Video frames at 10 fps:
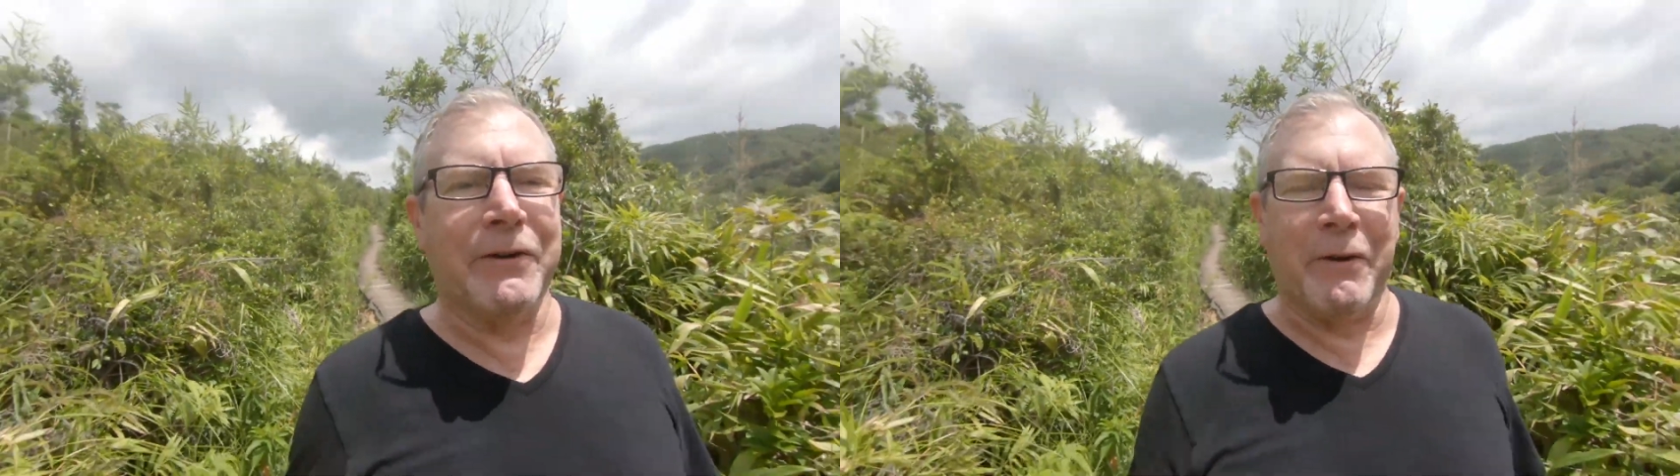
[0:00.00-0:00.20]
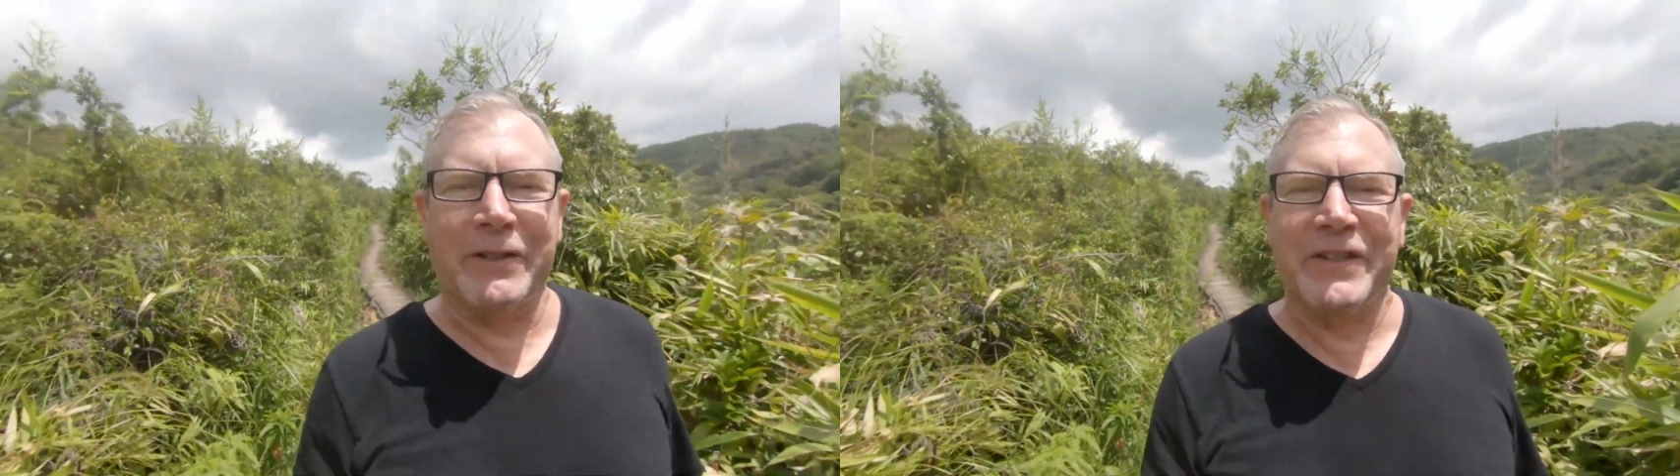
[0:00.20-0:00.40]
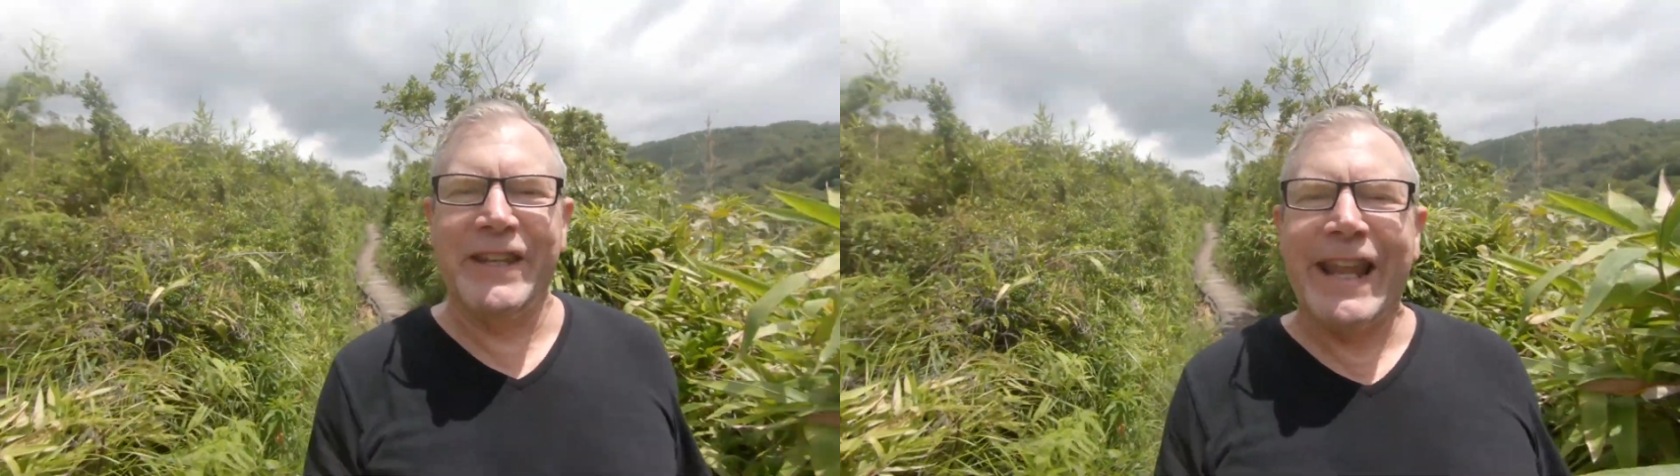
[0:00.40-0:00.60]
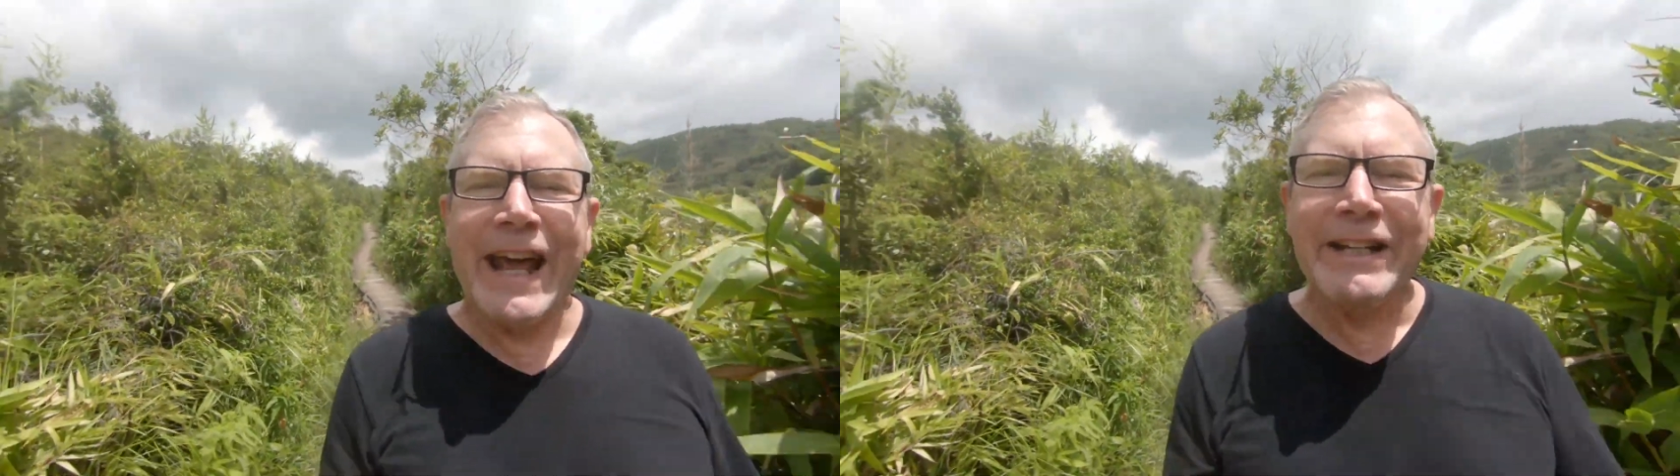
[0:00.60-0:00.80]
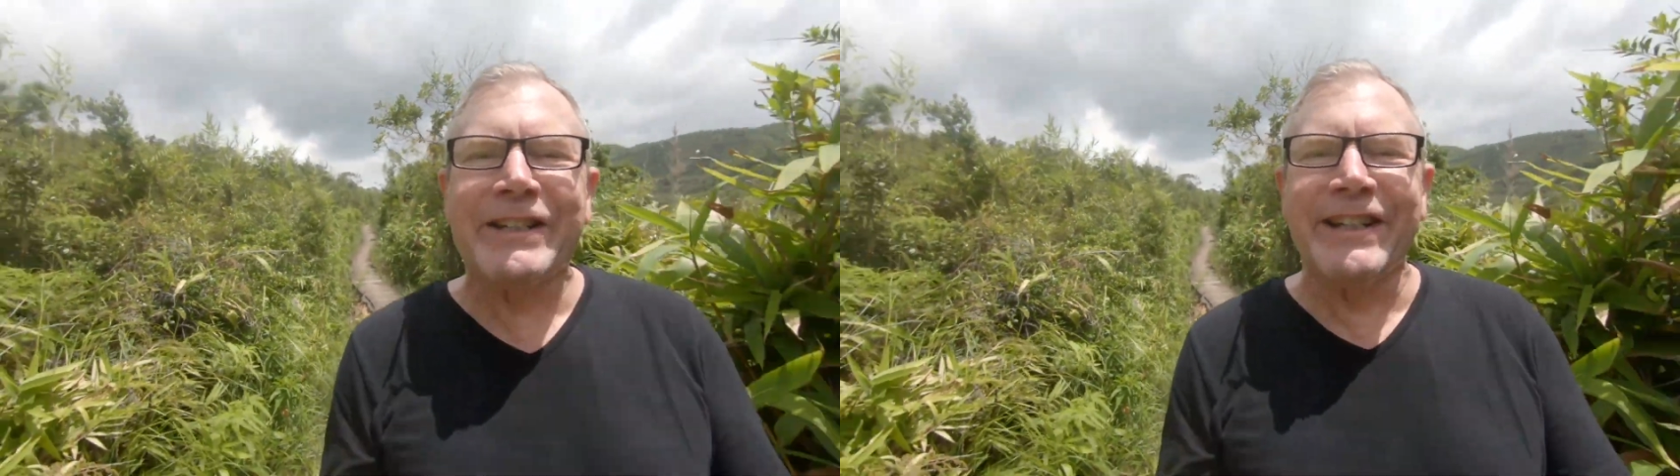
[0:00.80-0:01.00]
across
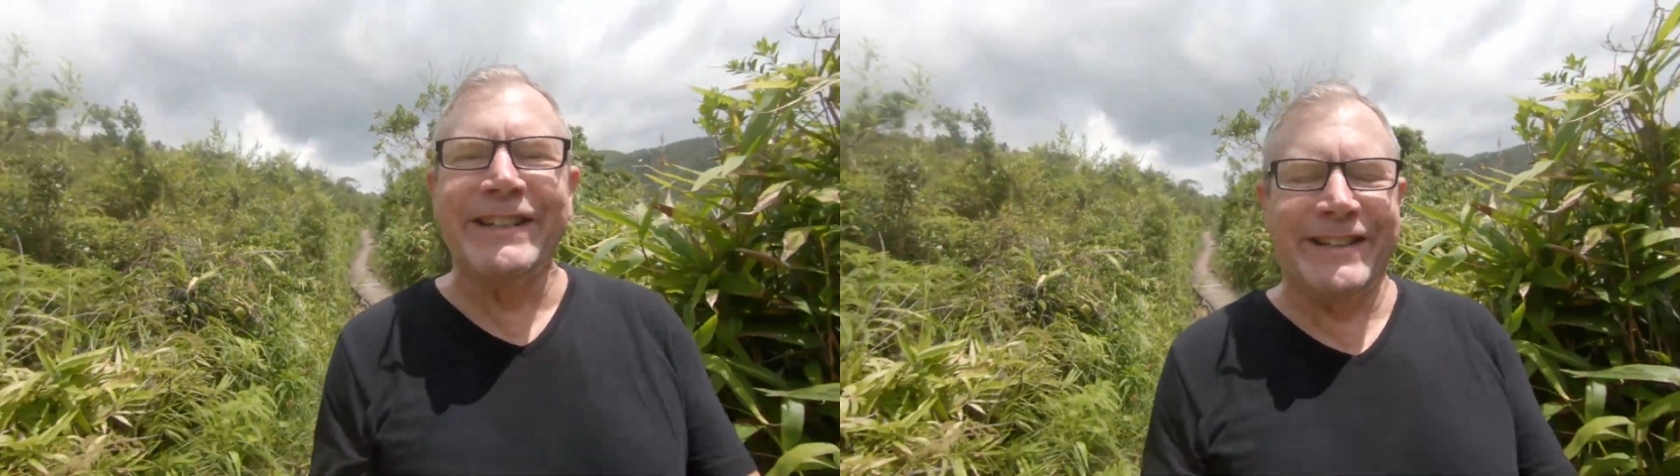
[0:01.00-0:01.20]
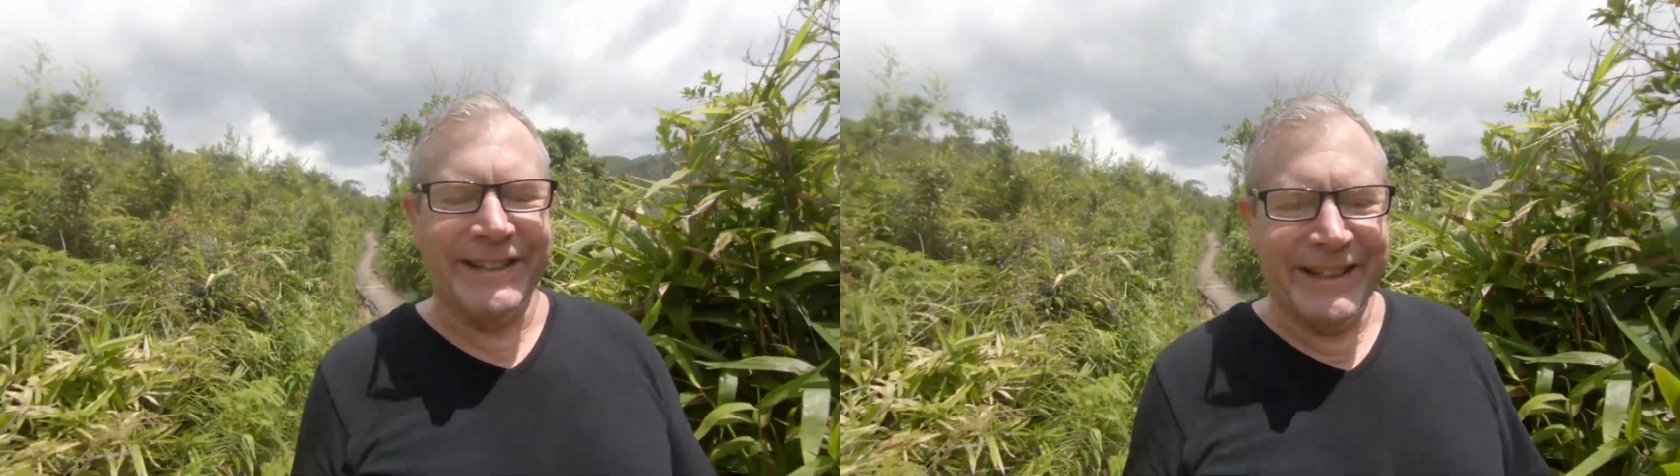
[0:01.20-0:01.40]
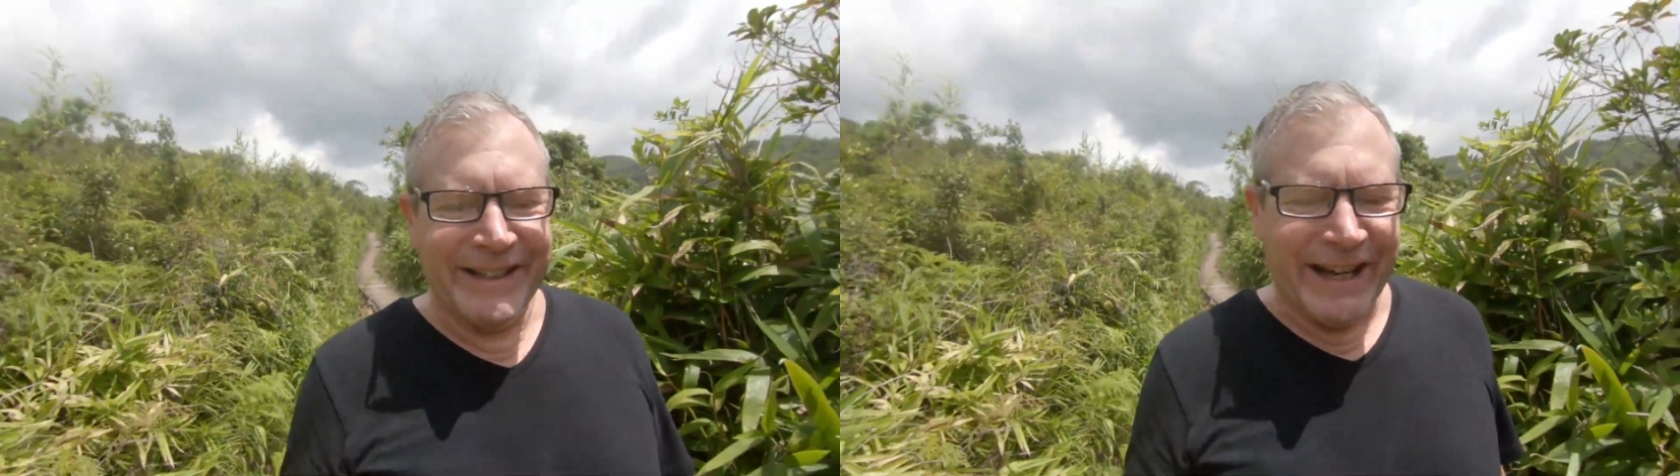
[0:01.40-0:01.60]
nations